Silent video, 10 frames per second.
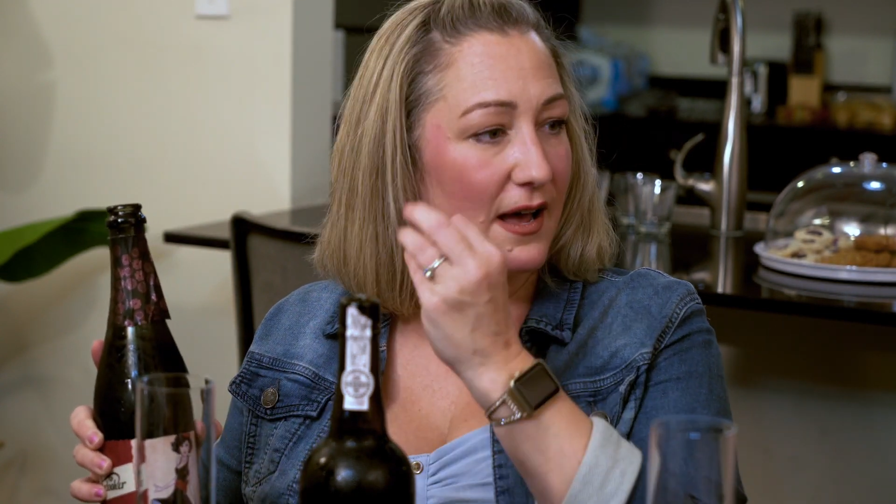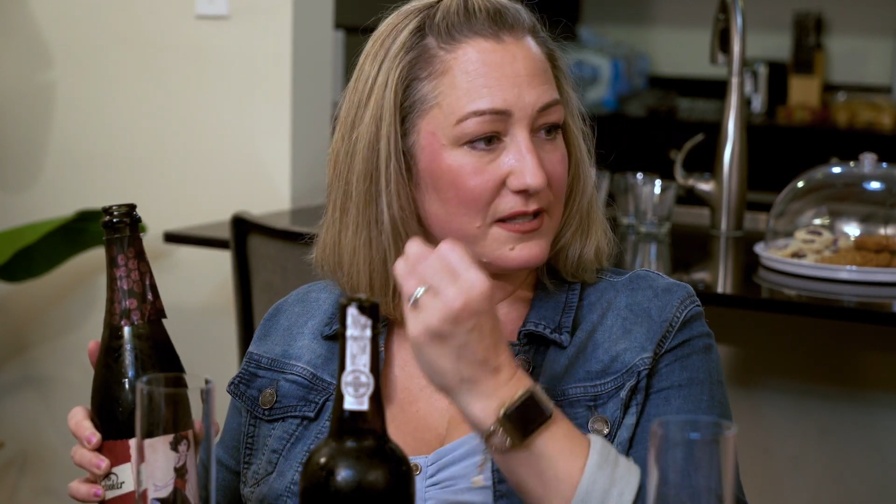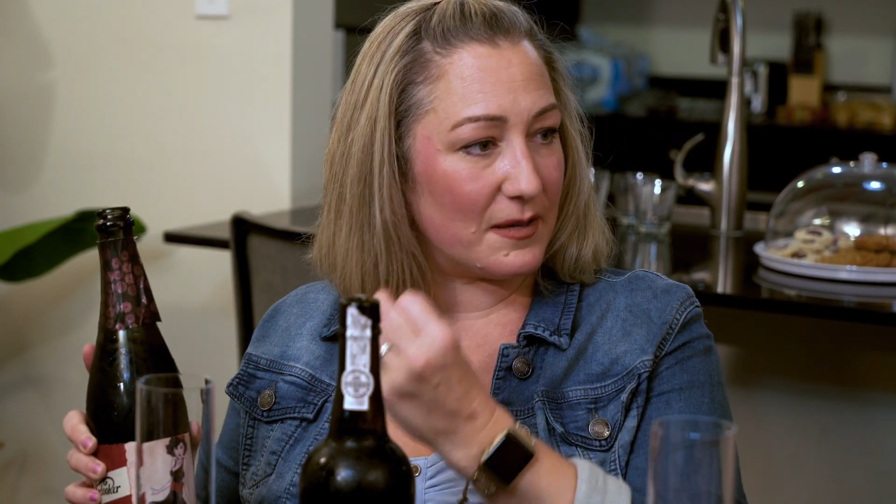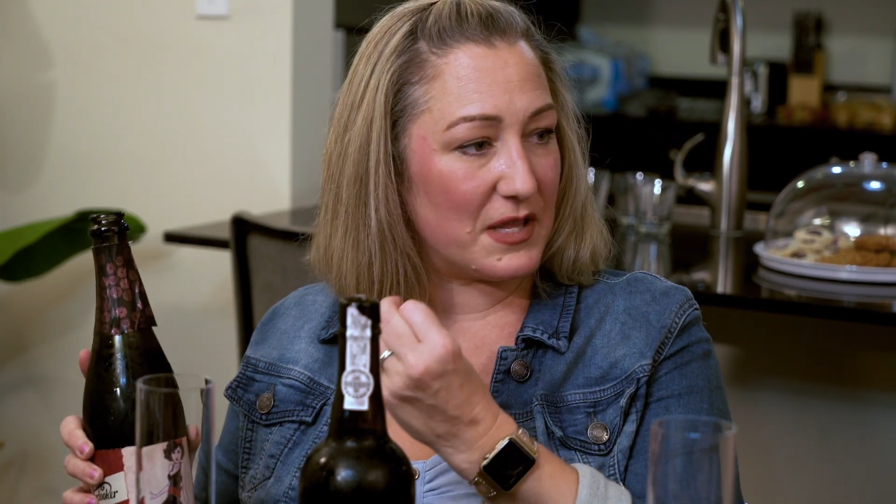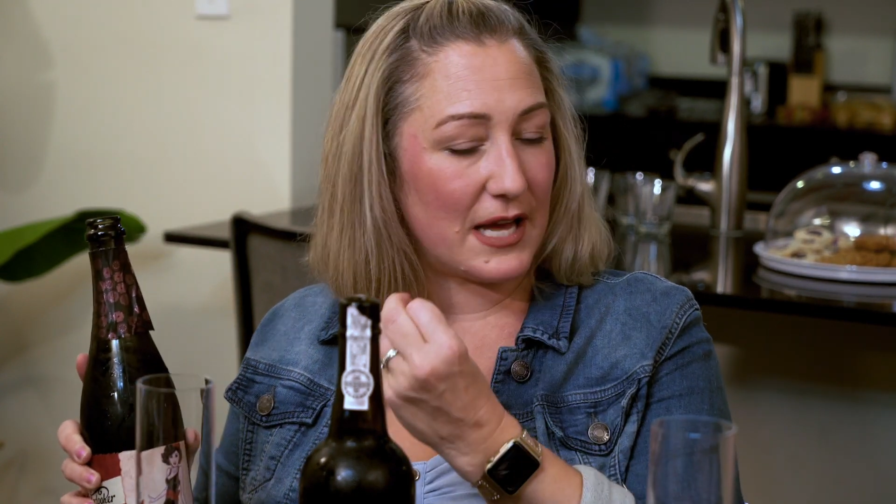
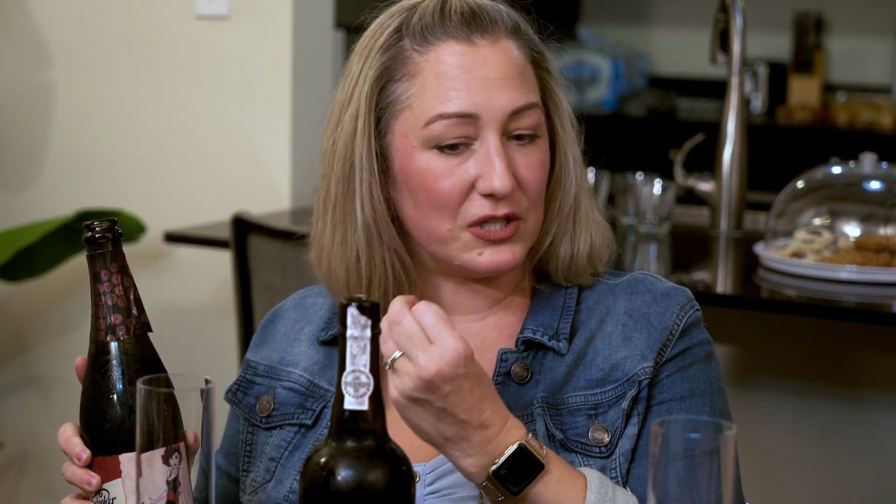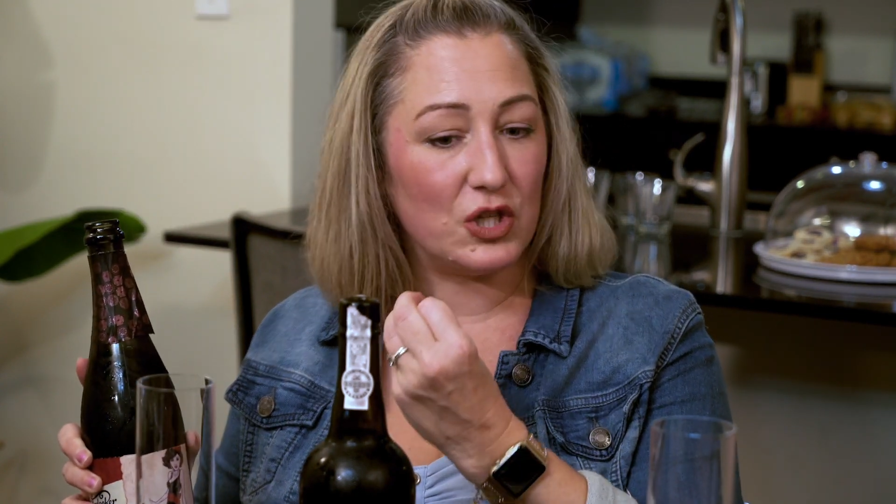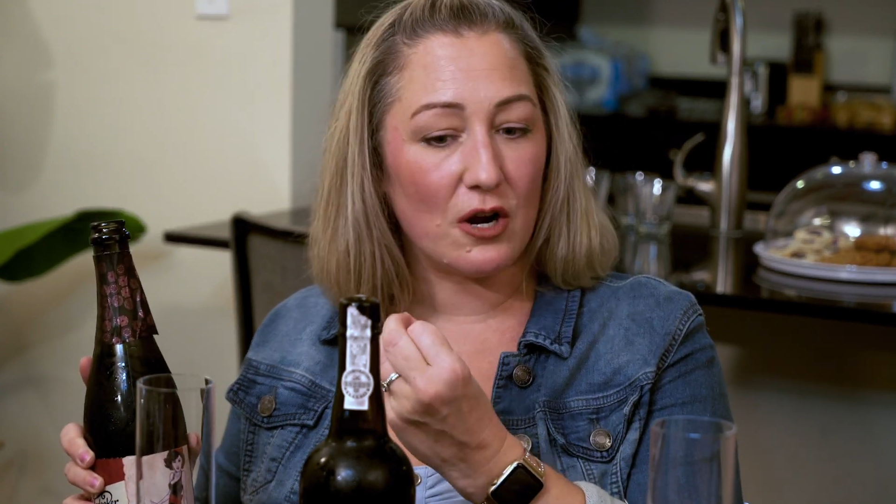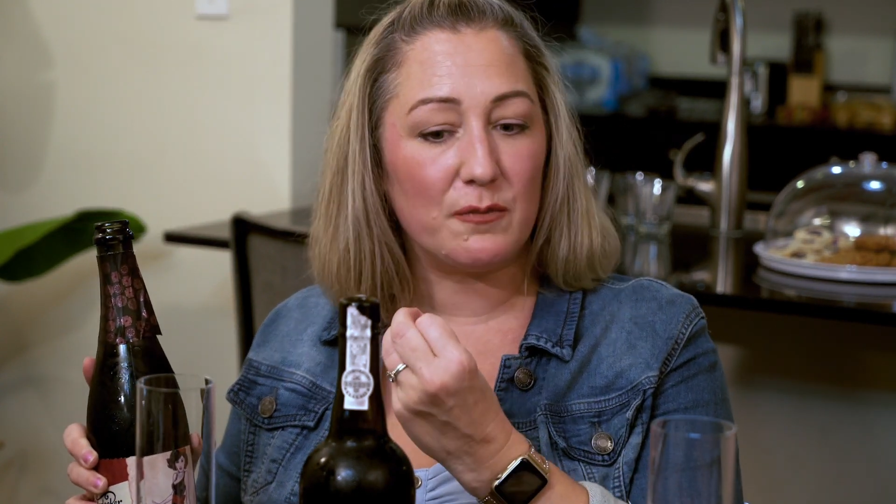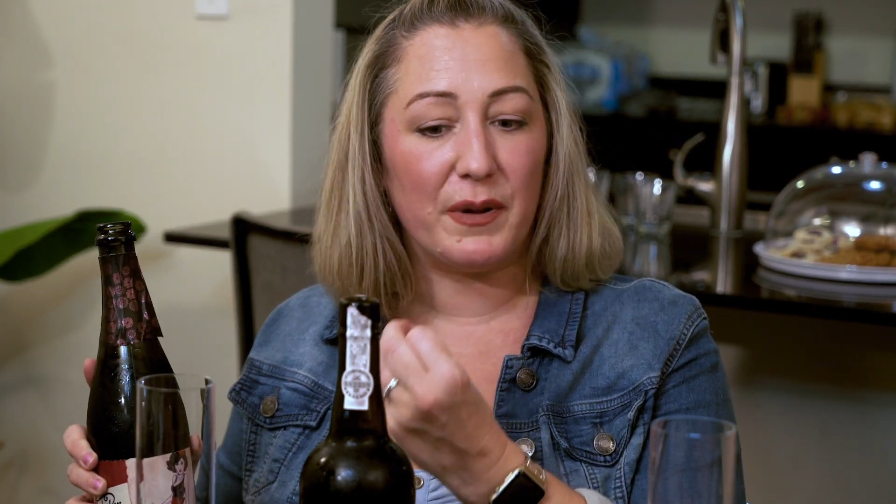some of that
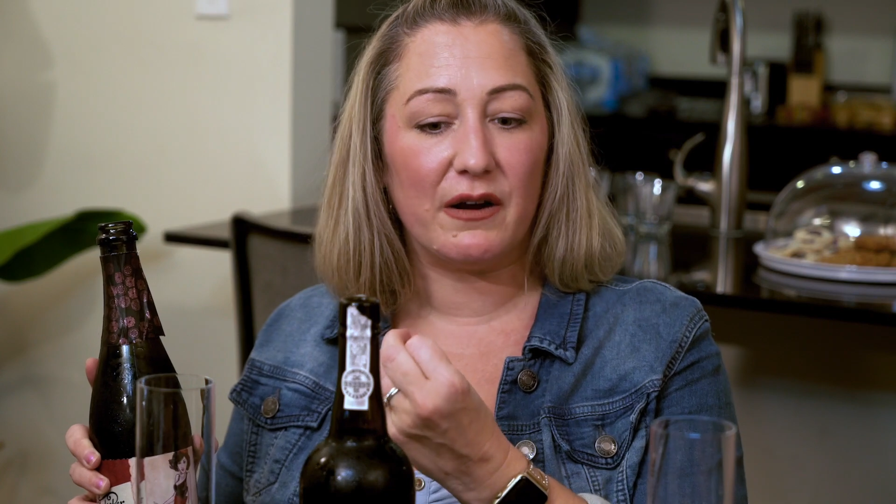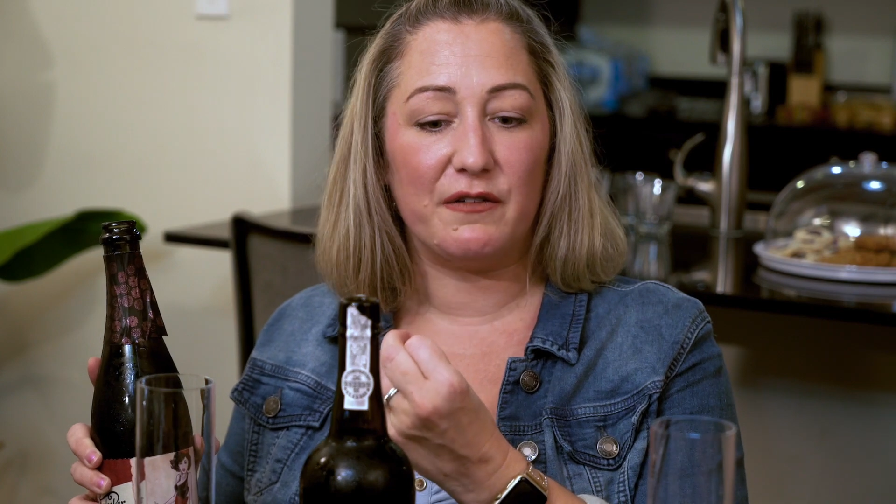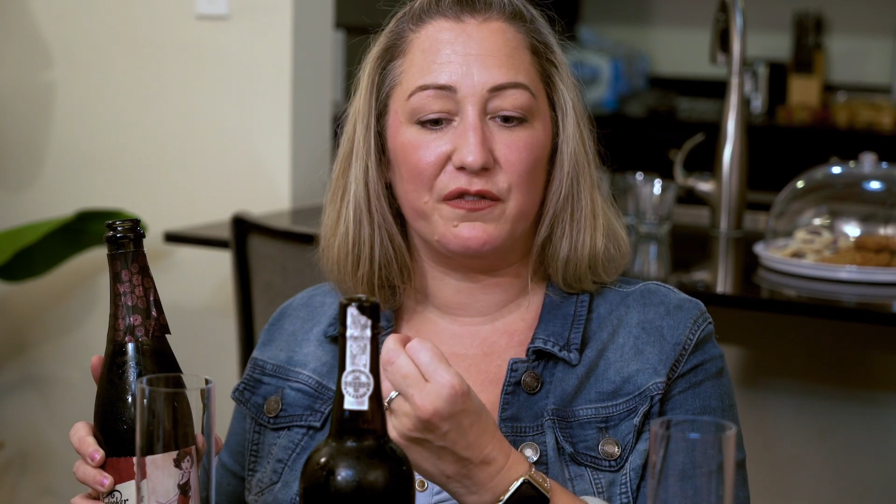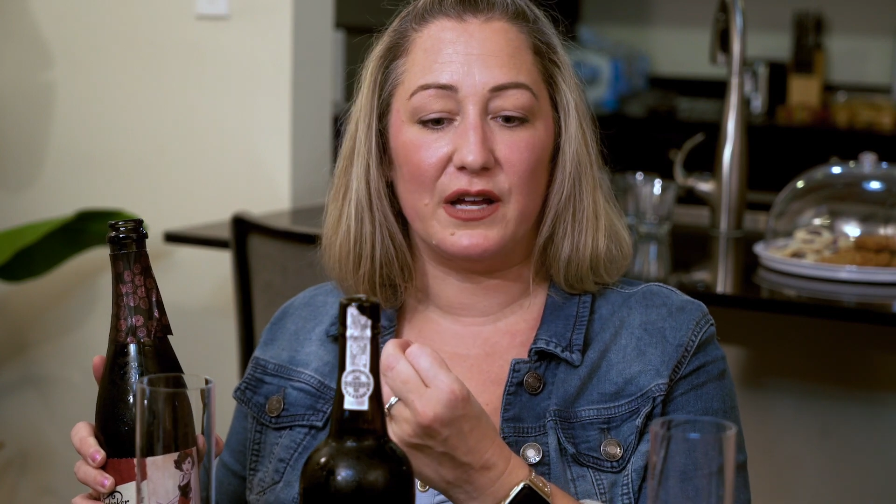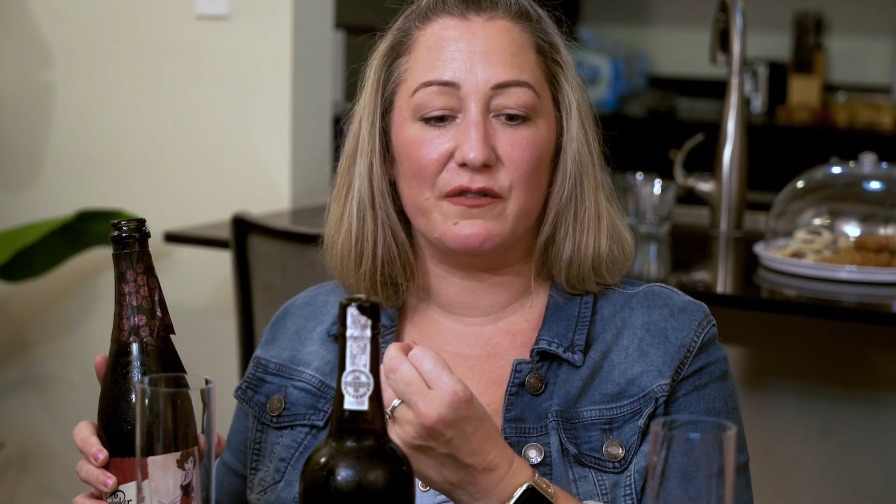dark
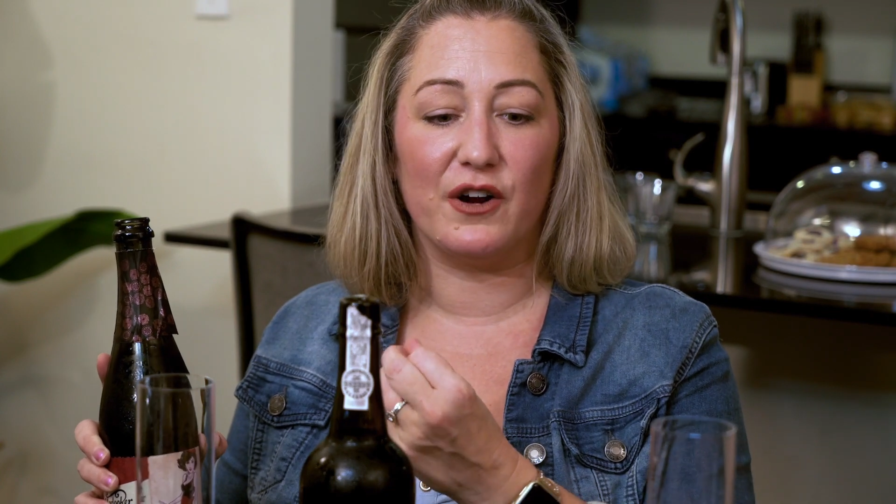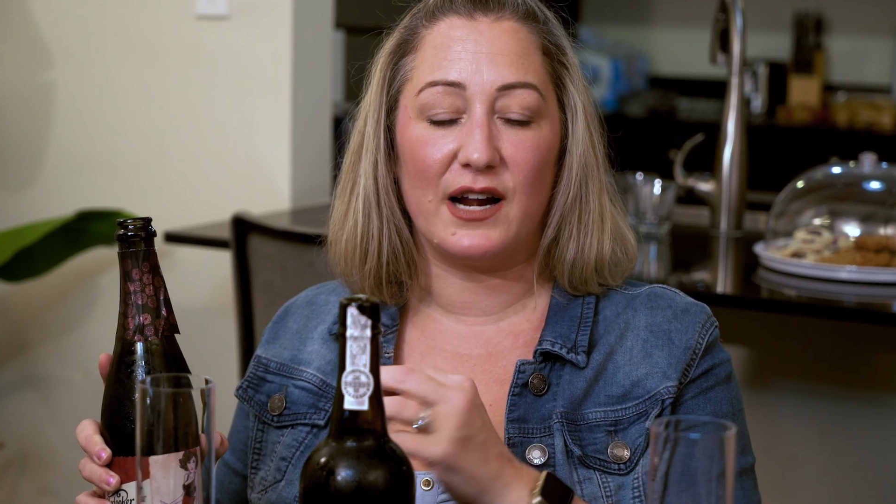berry flavor,